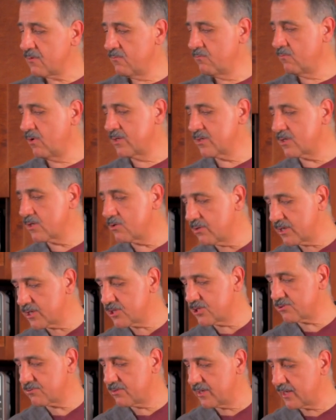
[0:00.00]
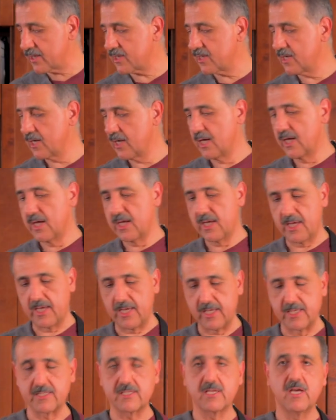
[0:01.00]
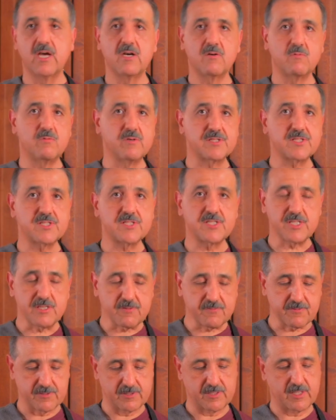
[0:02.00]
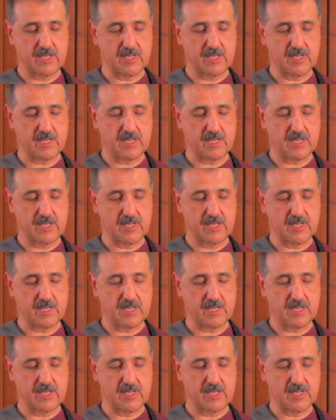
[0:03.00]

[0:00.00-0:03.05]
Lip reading: One quick trick is with seafood,